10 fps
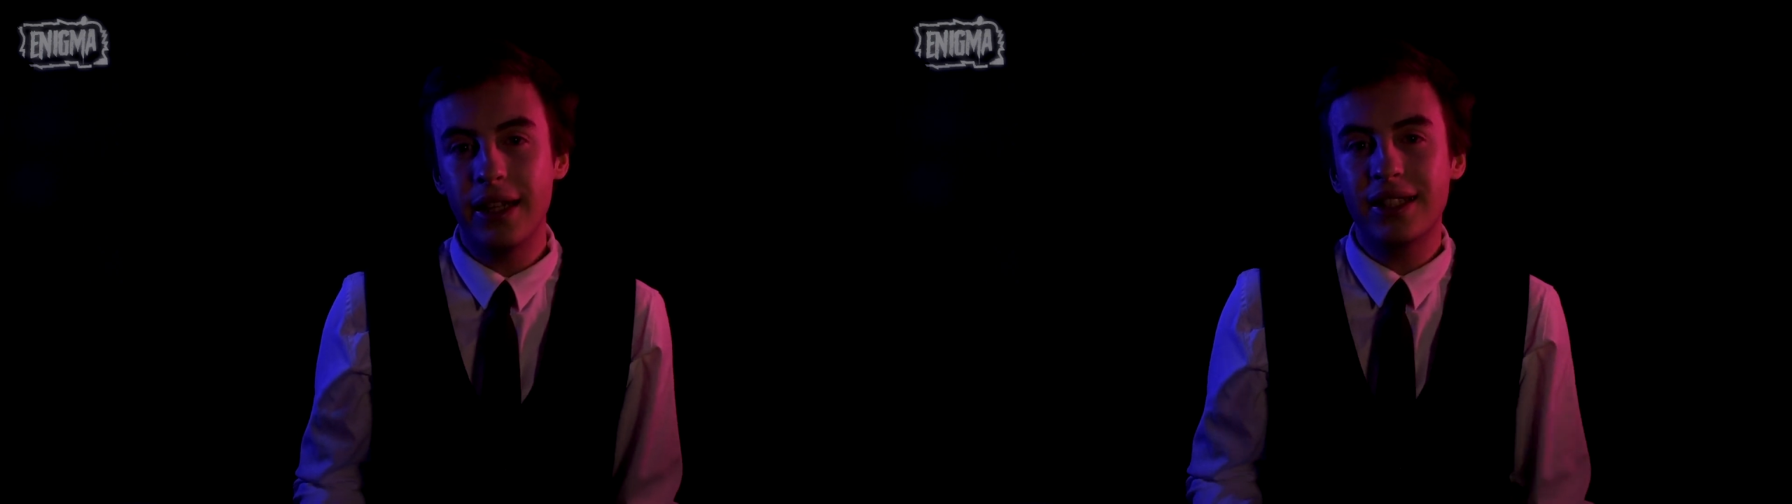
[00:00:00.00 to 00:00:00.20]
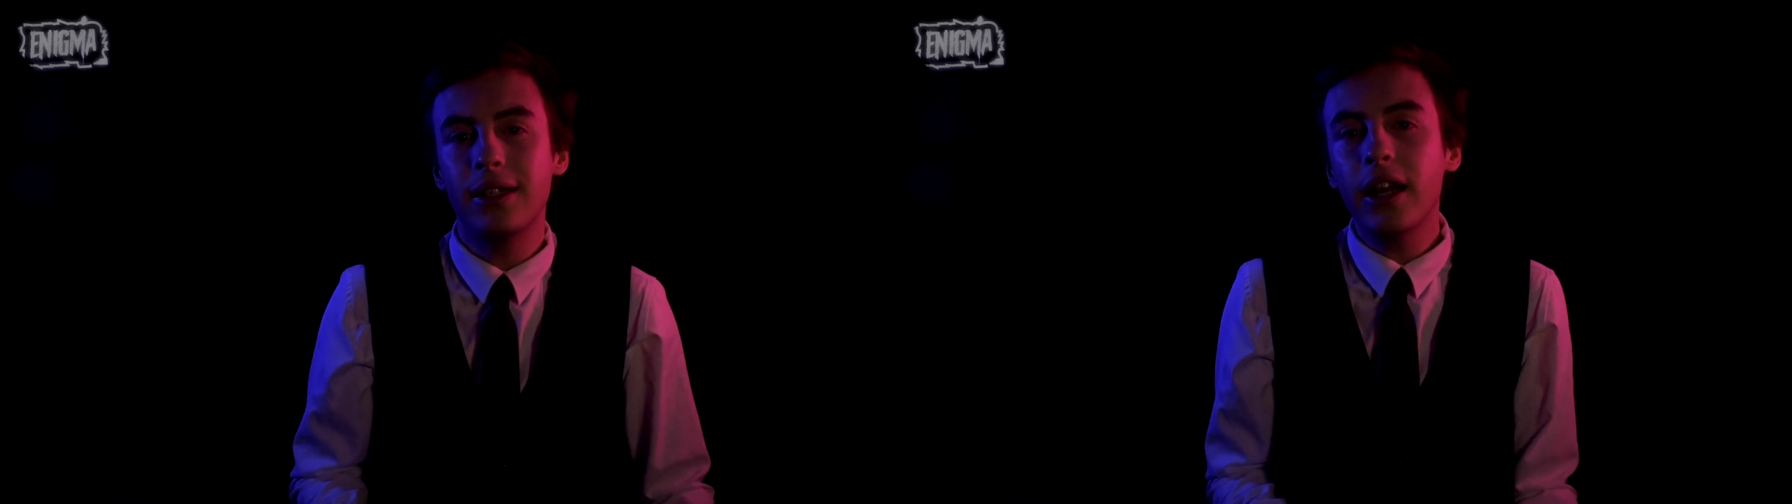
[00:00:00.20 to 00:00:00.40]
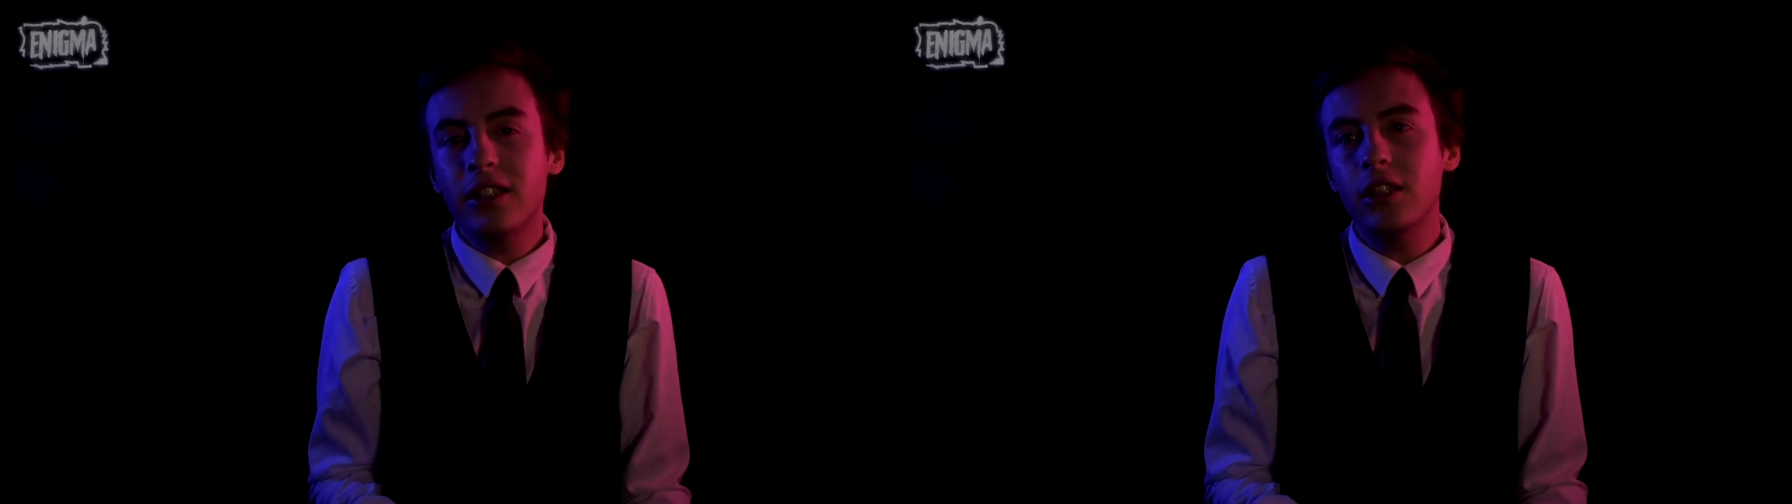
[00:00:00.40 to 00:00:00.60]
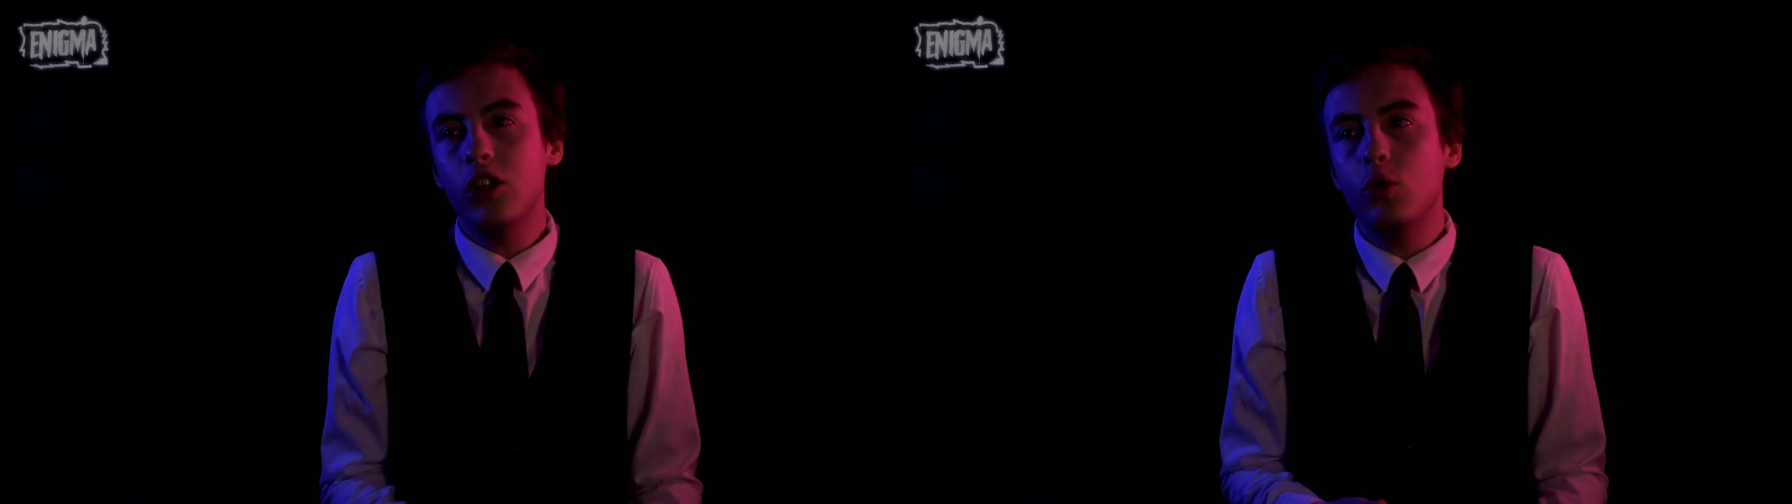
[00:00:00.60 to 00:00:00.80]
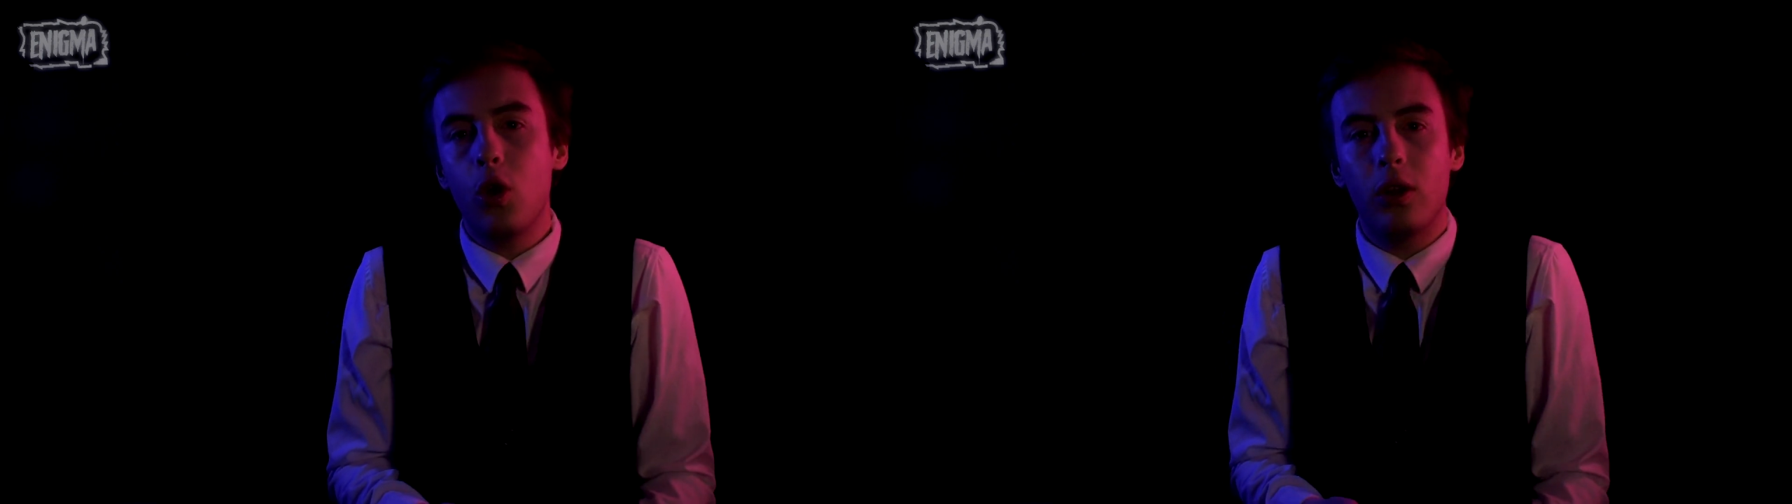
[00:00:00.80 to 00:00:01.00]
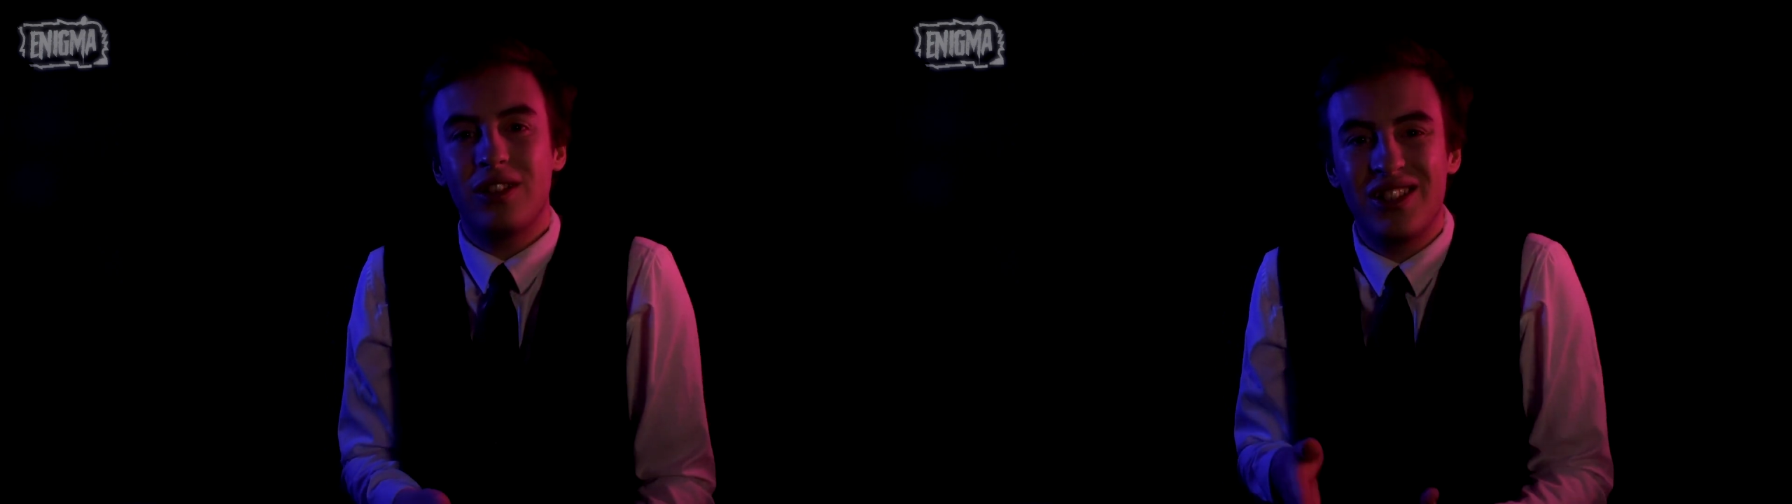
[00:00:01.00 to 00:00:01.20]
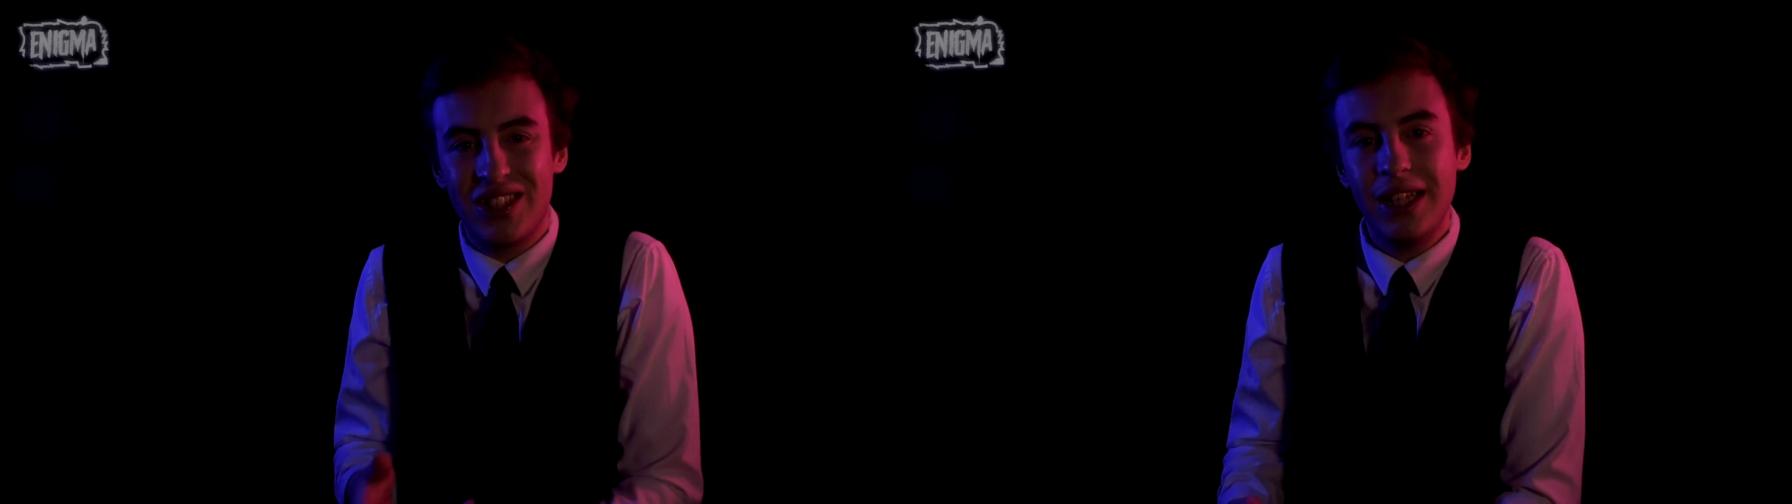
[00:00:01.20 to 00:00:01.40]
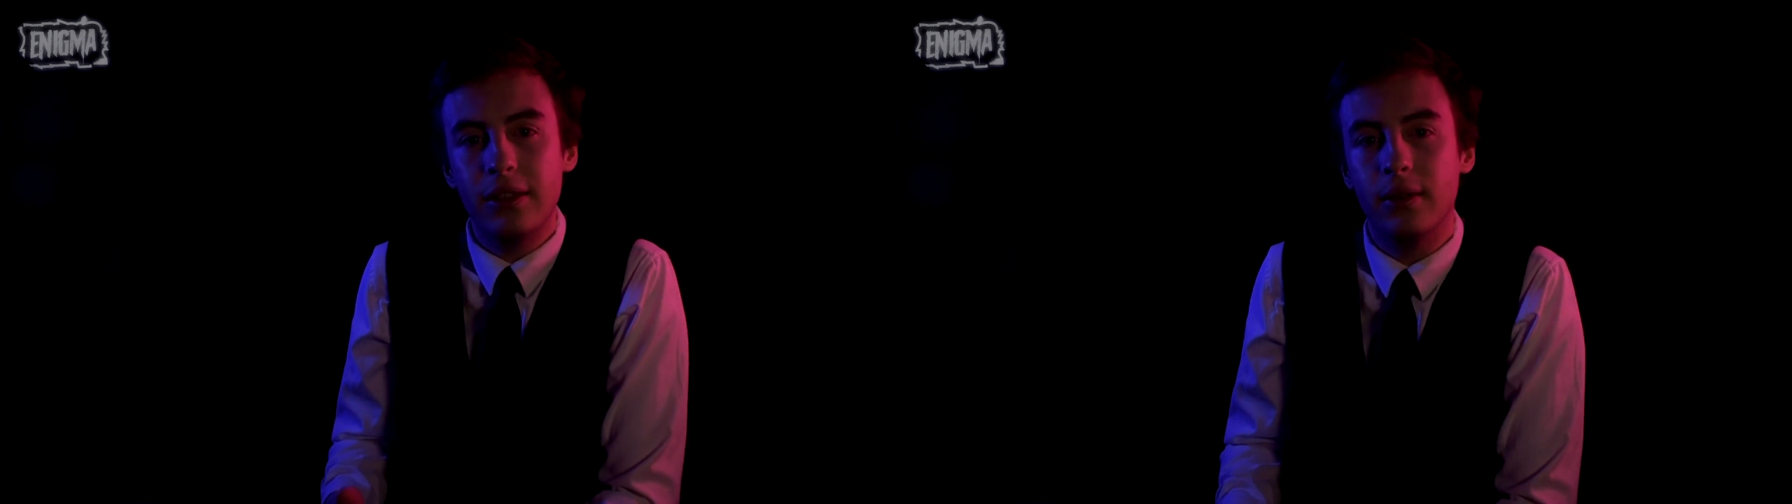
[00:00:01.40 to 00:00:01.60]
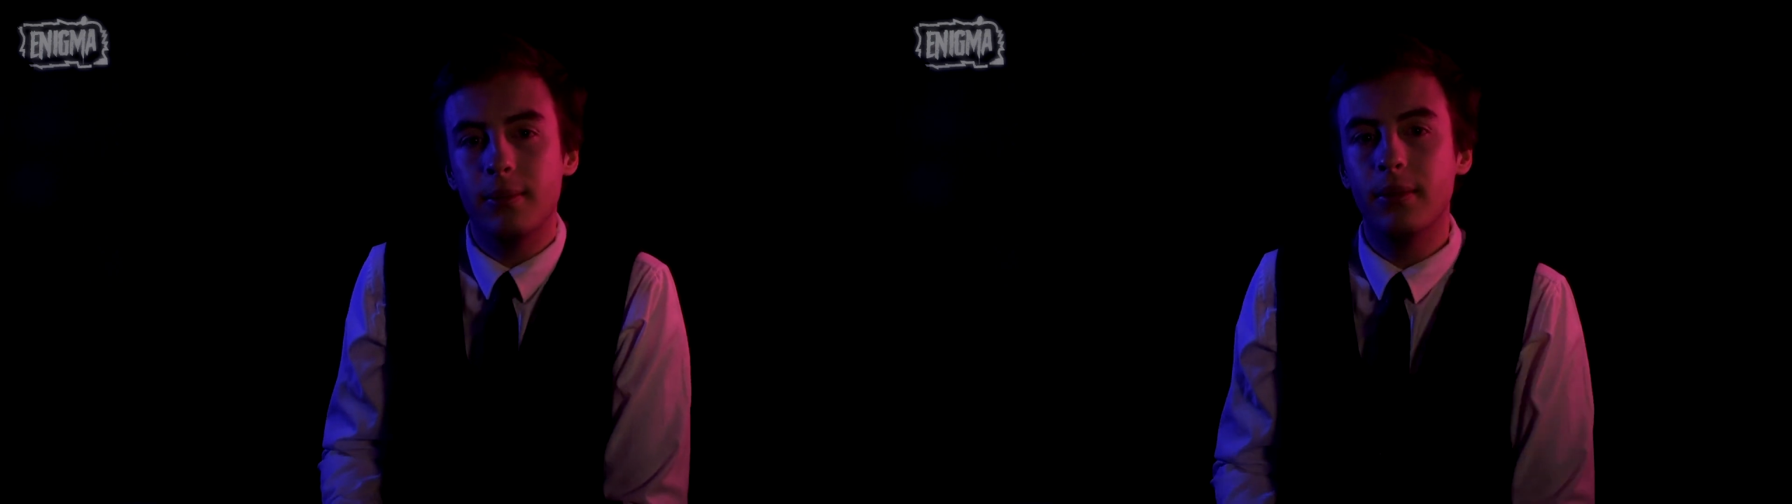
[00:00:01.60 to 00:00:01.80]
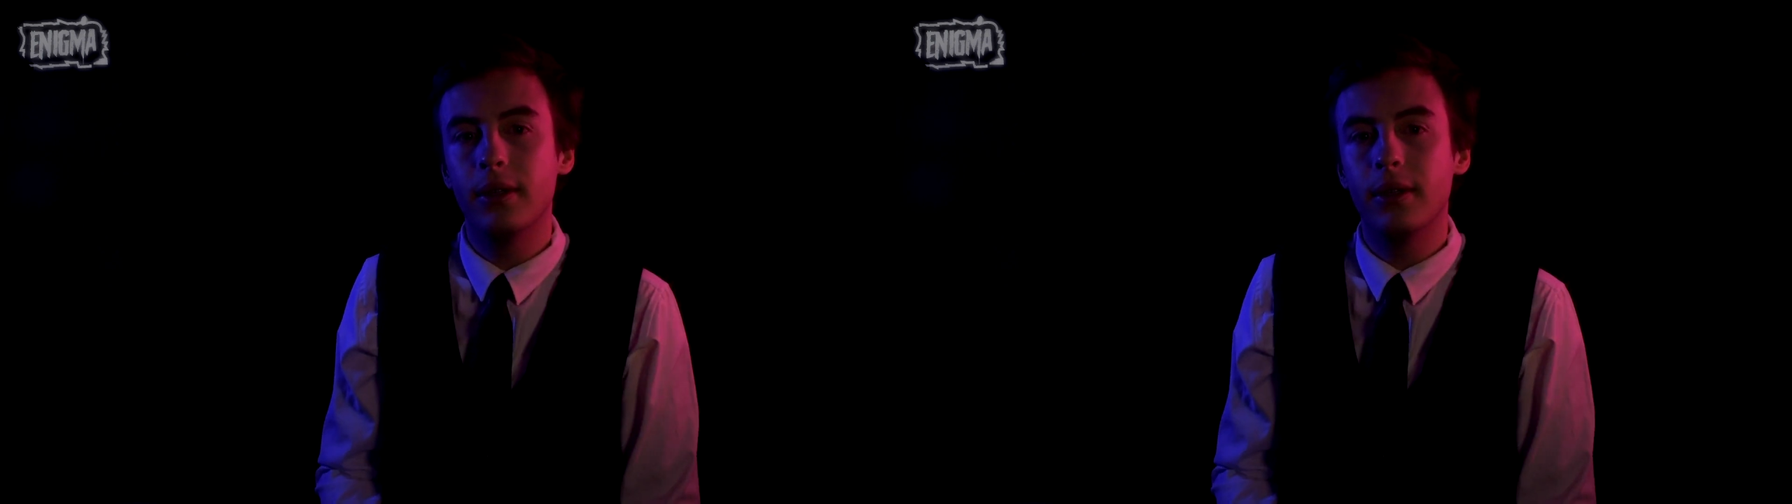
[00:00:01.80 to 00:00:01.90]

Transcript: It's nice that you got to see them,